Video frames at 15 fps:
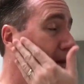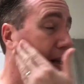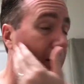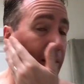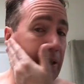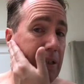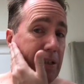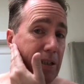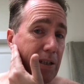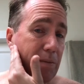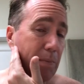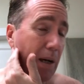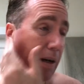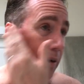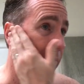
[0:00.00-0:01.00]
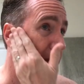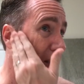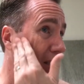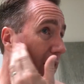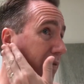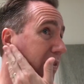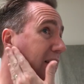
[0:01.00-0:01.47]
you know at least this model for
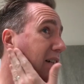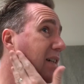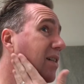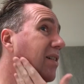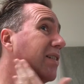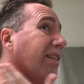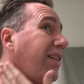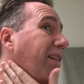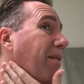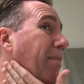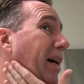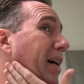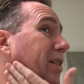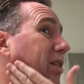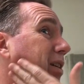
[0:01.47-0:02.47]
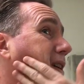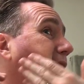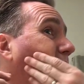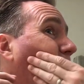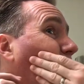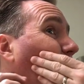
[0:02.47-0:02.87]
seven years. Can you imagine?